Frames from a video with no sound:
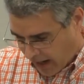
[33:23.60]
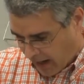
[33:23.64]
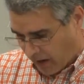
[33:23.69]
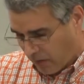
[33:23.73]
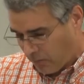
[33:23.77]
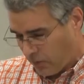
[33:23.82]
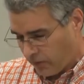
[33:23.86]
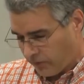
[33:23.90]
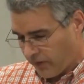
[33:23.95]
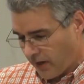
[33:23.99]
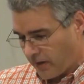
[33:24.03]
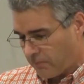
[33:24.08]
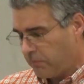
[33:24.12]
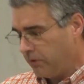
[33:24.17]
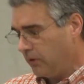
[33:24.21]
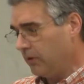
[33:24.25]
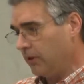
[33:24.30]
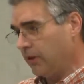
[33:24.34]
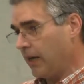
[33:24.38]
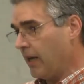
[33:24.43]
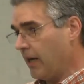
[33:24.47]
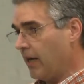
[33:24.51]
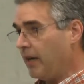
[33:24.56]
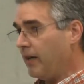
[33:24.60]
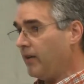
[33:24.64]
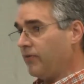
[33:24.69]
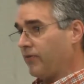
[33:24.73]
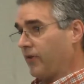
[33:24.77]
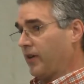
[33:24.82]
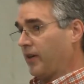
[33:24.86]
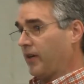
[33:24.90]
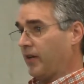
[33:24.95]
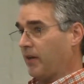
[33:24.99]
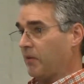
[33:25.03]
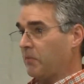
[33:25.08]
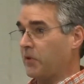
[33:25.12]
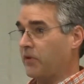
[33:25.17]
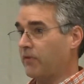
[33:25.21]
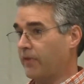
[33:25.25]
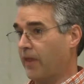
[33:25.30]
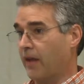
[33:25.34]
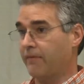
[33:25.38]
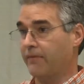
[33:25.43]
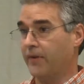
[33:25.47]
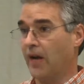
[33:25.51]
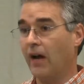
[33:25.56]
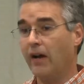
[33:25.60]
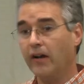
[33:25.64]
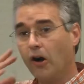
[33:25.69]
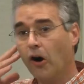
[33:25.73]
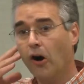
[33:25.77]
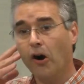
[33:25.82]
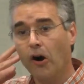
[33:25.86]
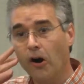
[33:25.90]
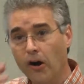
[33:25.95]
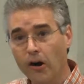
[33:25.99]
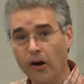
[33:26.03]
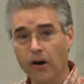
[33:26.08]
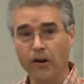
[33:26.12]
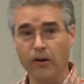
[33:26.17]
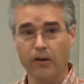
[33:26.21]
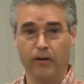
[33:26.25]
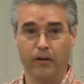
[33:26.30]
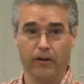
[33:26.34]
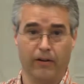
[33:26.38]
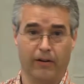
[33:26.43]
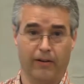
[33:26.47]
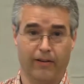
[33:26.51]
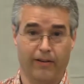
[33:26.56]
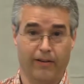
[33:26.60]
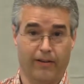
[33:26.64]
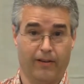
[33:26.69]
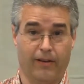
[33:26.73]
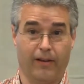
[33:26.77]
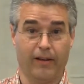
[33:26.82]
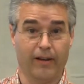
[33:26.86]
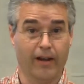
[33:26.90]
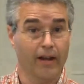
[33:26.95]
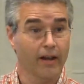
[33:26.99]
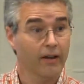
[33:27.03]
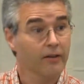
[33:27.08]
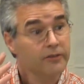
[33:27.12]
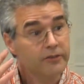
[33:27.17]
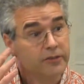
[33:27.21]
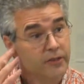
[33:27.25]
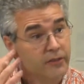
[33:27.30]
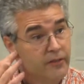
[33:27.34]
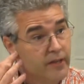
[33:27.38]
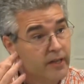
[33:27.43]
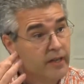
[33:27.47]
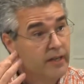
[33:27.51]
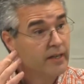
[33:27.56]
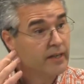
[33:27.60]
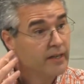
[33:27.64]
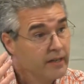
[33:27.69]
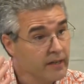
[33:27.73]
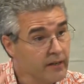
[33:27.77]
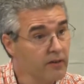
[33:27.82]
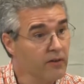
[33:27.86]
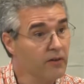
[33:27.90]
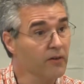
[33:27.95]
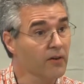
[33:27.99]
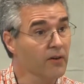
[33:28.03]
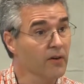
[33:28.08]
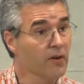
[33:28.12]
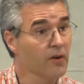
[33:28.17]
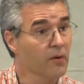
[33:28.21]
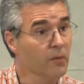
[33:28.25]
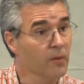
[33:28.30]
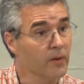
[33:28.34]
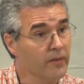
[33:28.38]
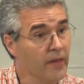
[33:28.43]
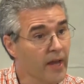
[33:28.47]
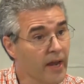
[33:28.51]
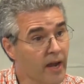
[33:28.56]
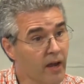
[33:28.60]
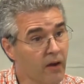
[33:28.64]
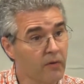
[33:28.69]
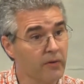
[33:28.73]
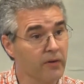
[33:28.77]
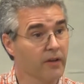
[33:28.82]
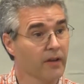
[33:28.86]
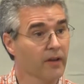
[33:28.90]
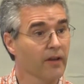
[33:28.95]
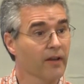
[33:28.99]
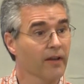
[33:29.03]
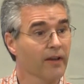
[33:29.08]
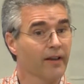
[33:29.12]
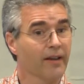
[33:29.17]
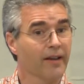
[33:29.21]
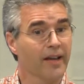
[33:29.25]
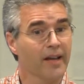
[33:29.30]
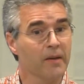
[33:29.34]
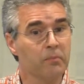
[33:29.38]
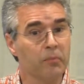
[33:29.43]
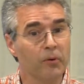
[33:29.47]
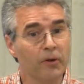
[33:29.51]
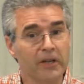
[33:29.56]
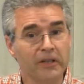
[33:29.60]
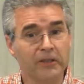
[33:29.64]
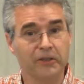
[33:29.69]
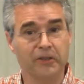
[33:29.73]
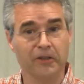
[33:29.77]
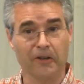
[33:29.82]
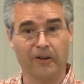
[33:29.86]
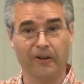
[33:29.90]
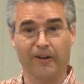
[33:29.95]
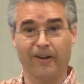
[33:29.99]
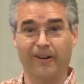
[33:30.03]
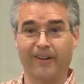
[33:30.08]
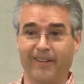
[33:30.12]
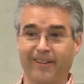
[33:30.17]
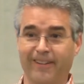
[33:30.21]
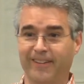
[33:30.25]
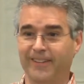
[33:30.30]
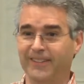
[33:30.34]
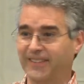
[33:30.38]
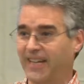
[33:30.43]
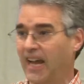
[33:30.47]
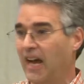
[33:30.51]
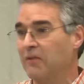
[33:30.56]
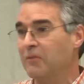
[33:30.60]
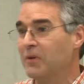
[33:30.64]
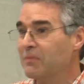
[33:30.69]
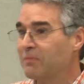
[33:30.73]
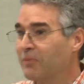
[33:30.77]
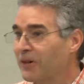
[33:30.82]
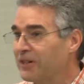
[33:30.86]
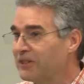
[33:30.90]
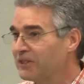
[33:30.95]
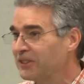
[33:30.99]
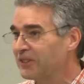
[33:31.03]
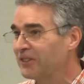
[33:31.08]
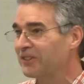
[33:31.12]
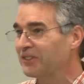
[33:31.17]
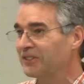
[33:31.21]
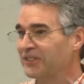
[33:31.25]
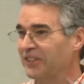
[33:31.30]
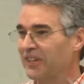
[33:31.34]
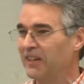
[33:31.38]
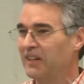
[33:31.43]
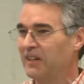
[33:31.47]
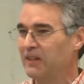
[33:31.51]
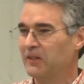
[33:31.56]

How will they believe in him if they've not heard? And how shall they hear without a preacher? There's got to be preachers.